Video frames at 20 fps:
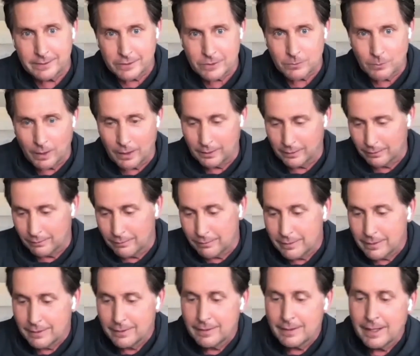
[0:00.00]
to swallow.
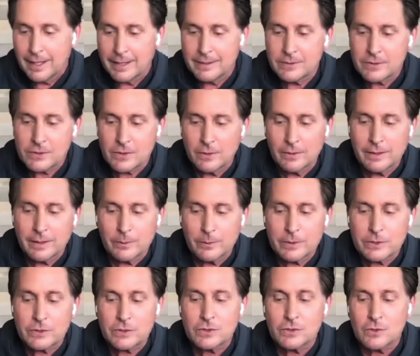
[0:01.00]
And so there
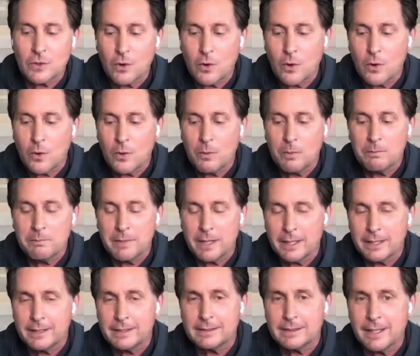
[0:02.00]
were so
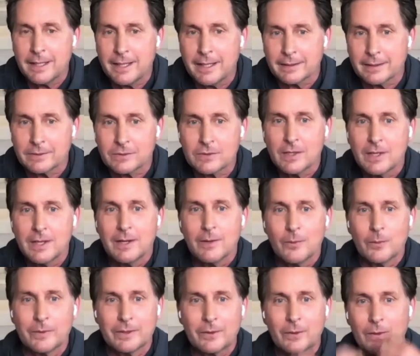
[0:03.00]
many takes
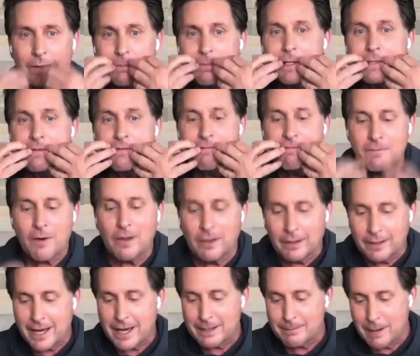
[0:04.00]
when the cornbread's
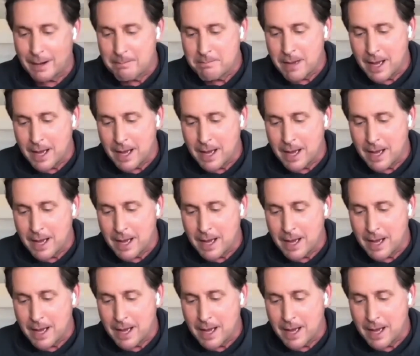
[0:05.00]
falling out of my